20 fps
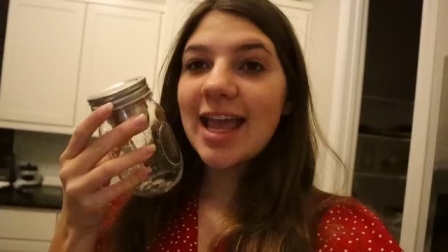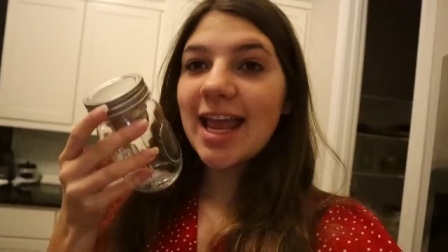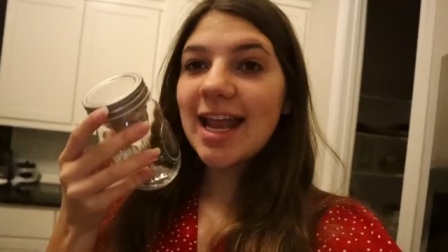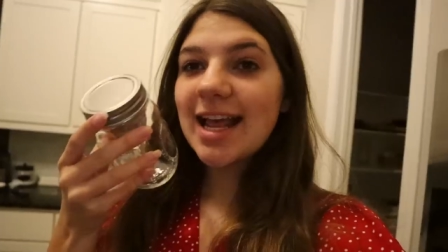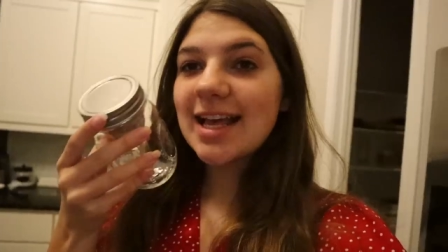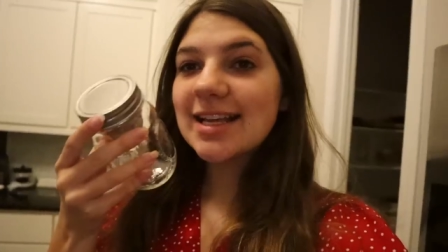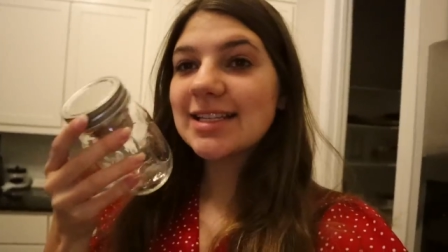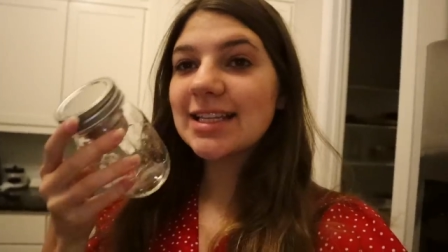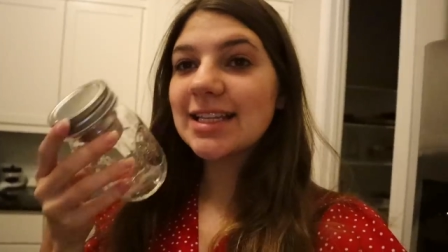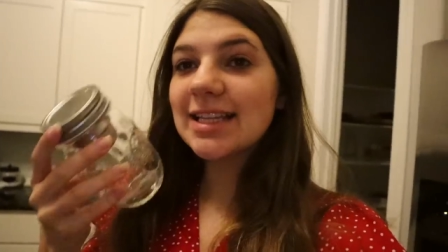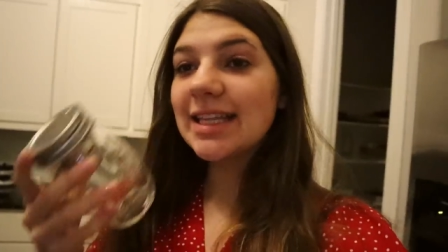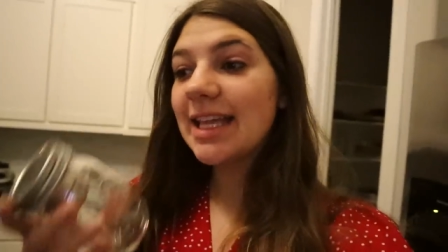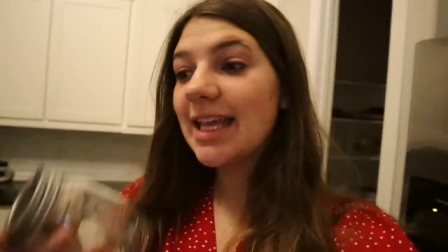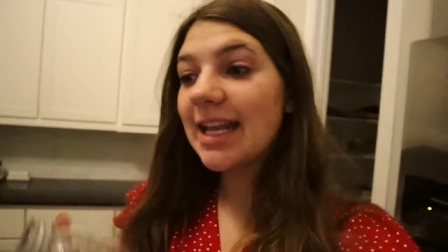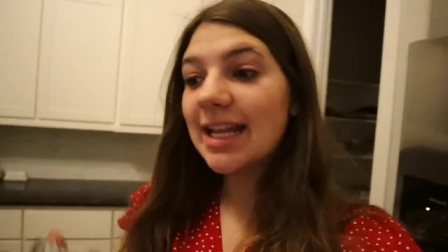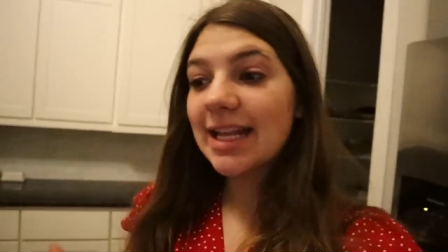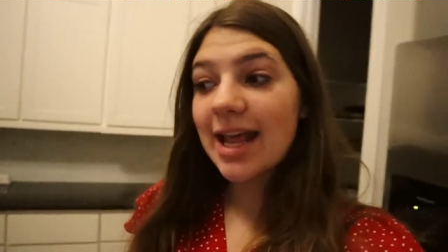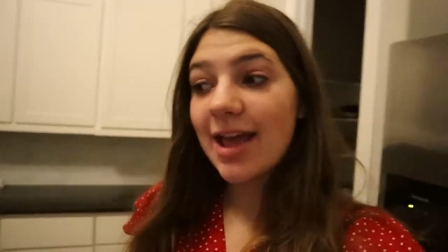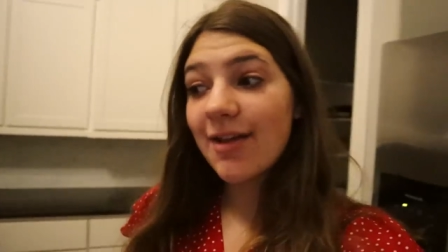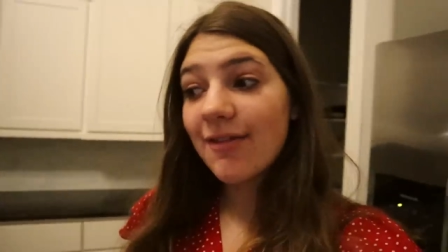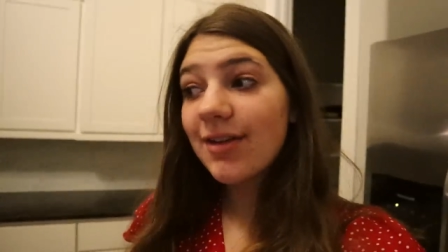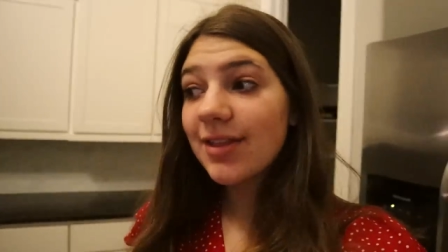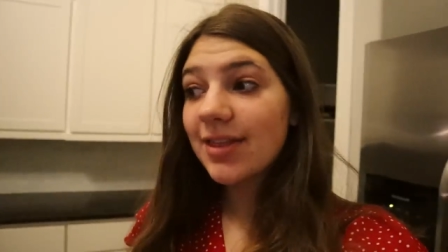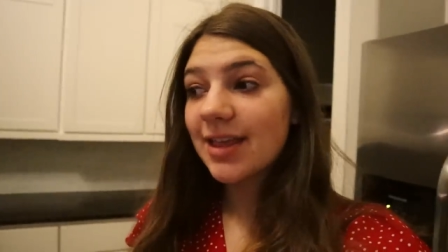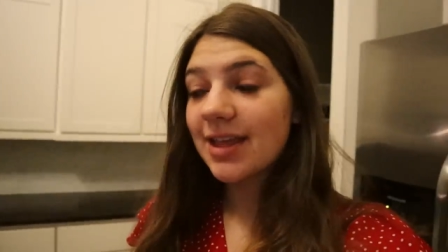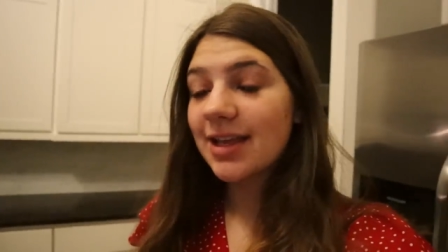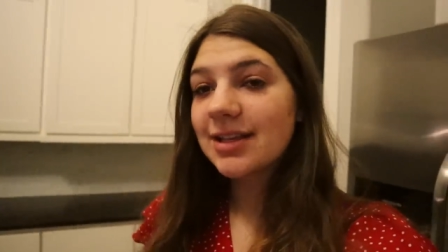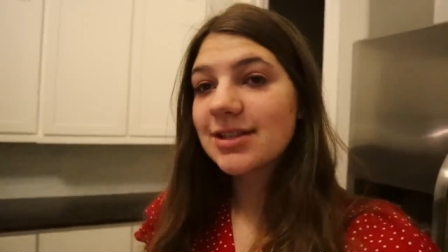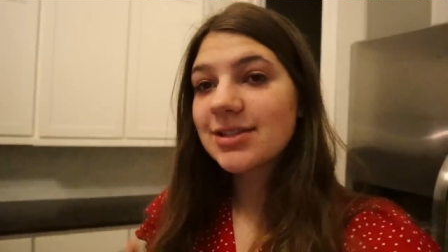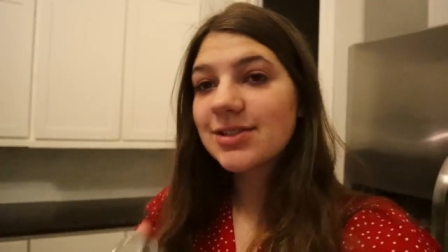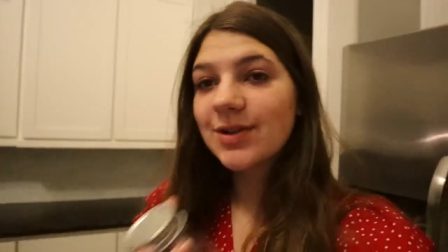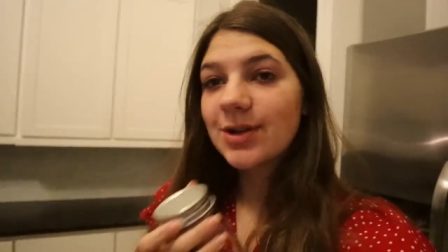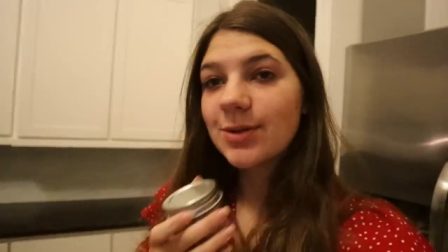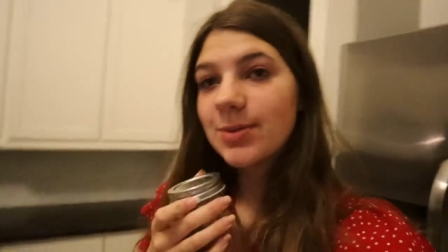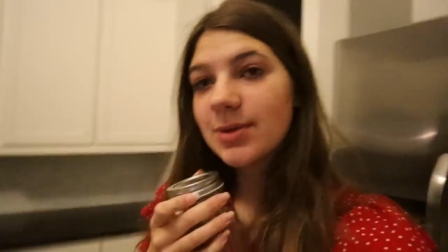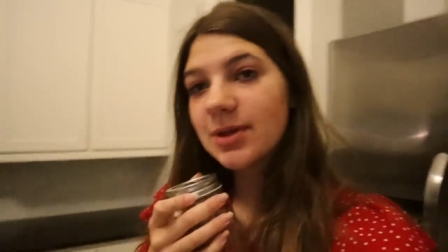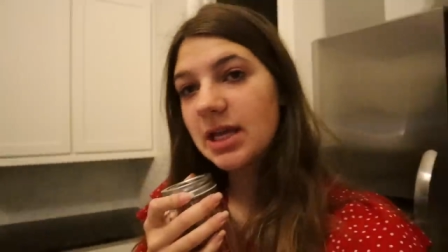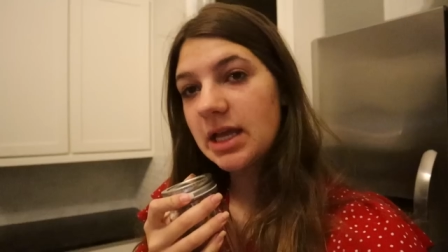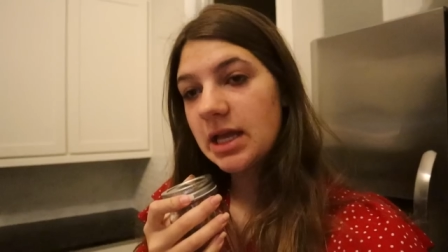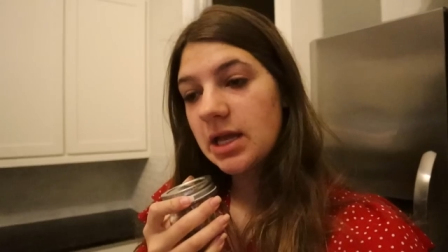it has a lid and everything so it'll
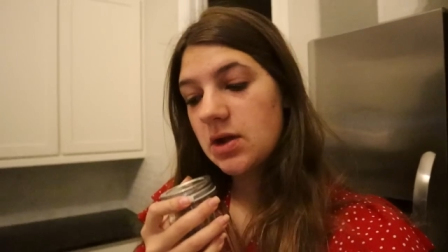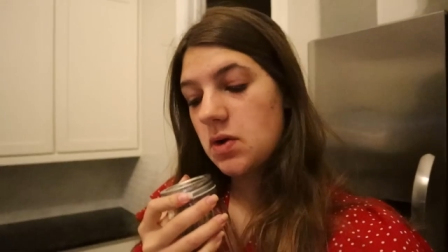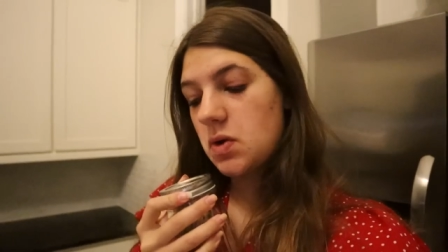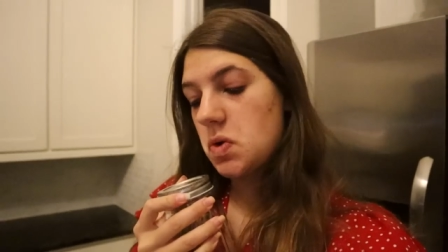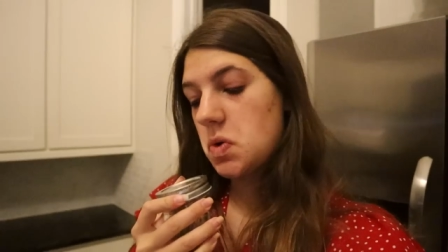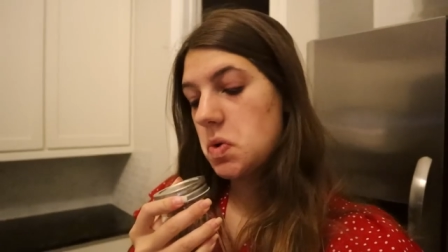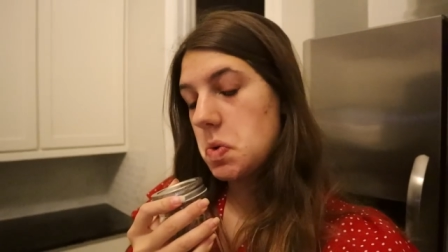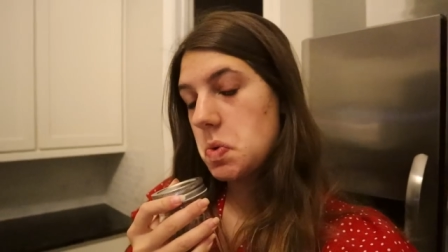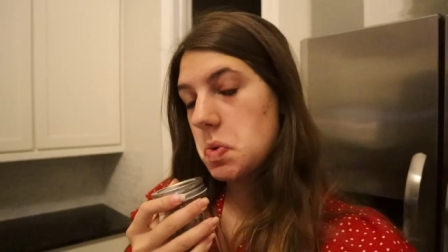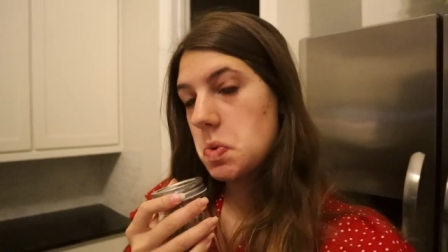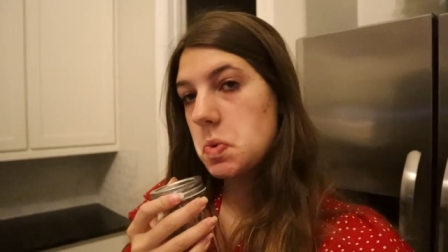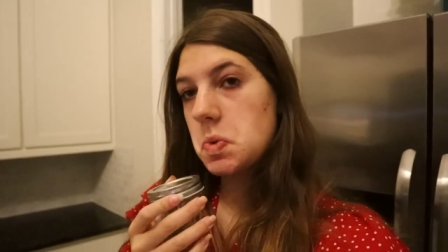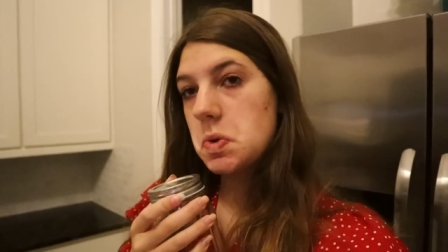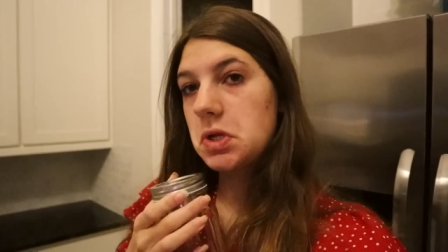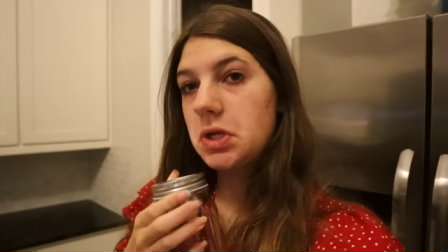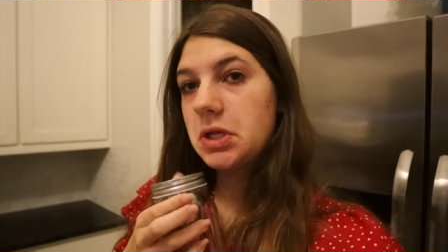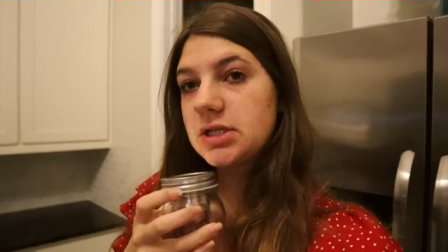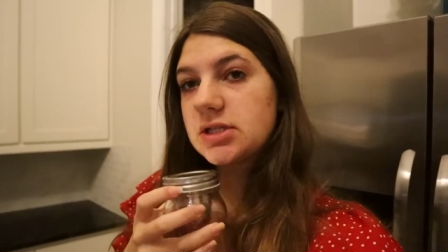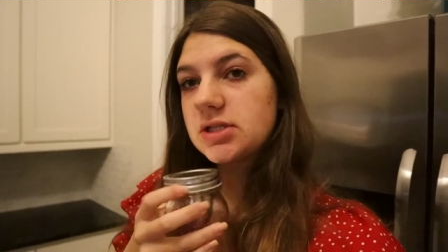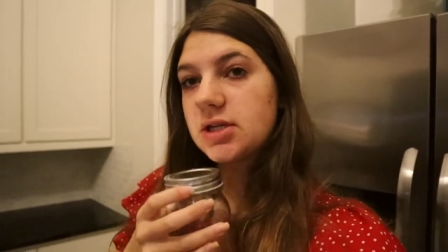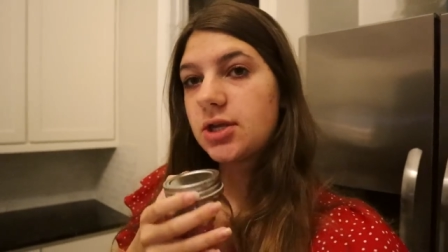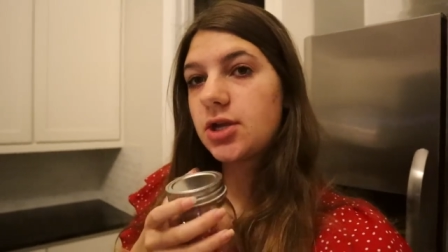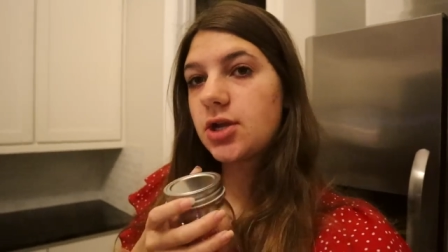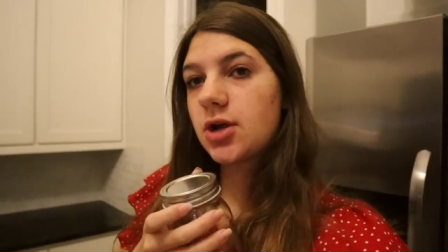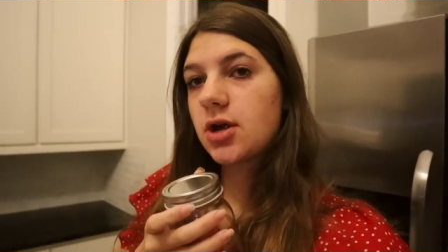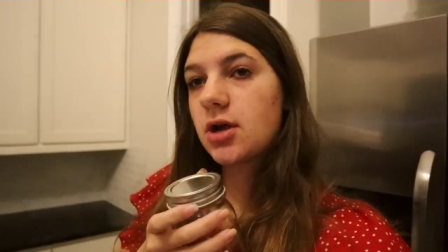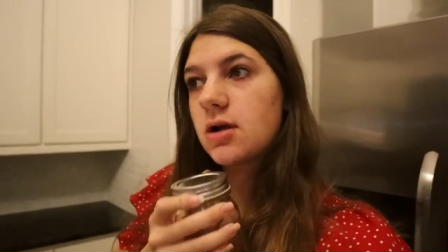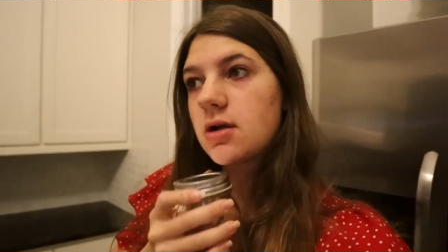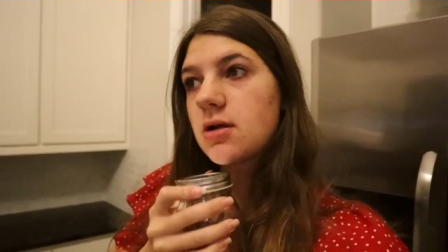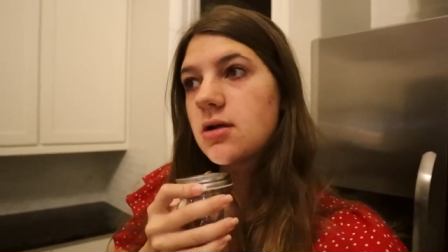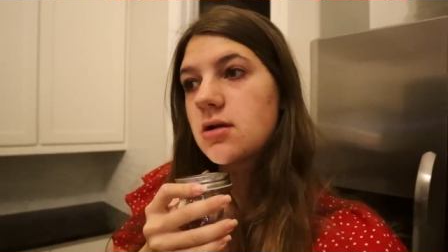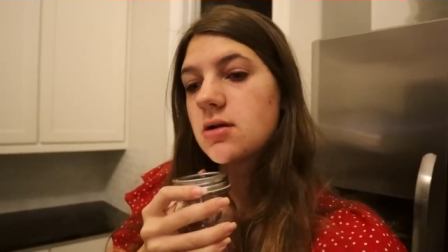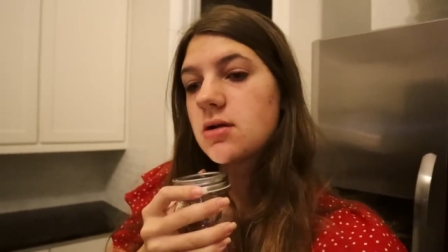be really secure.